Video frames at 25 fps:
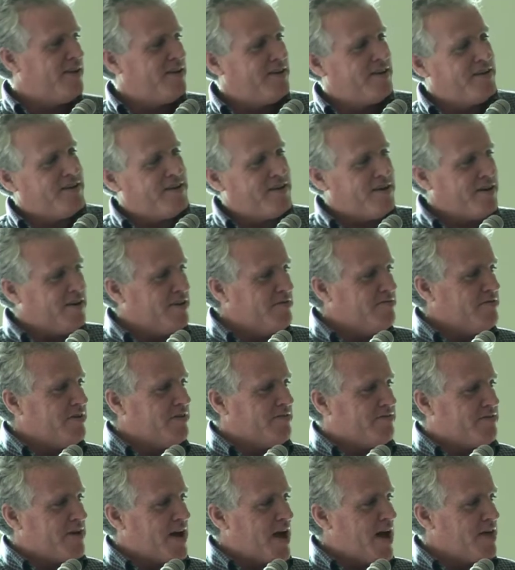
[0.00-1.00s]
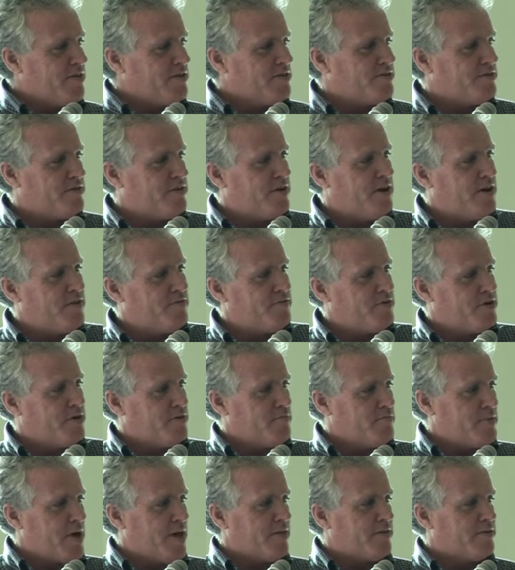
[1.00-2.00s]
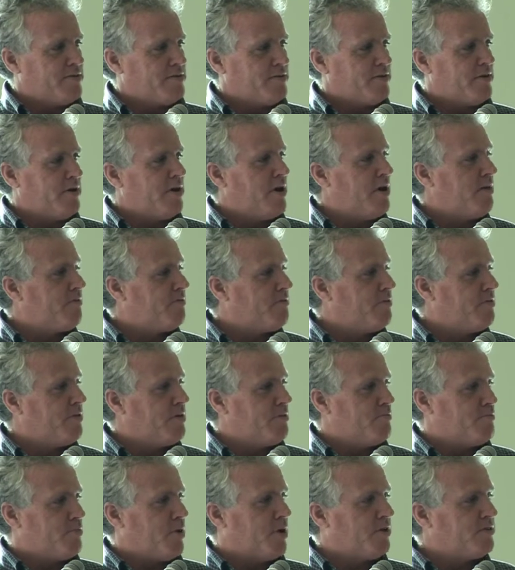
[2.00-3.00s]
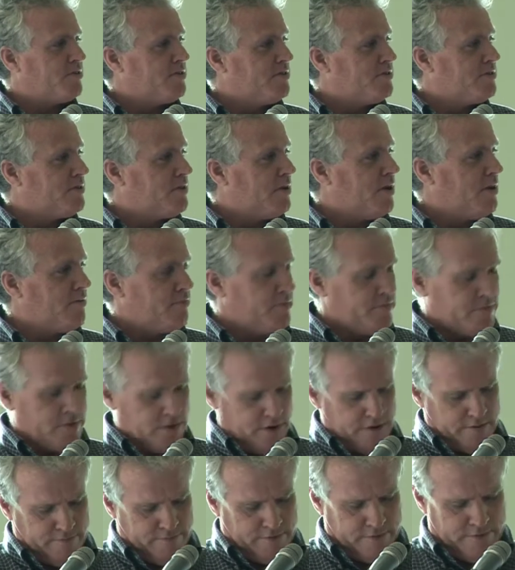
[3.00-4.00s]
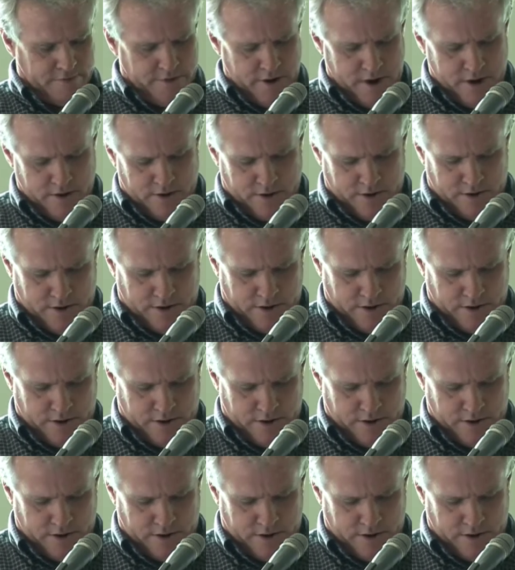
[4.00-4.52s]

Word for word: You want to live your father's life or your mother's life or your boss's life. You want to live your own